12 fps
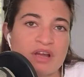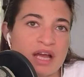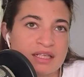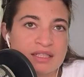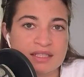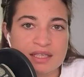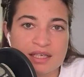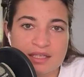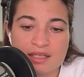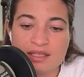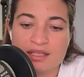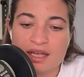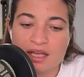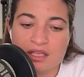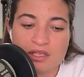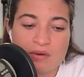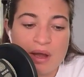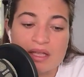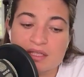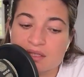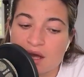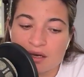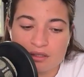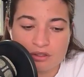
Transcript: exercises. And so I started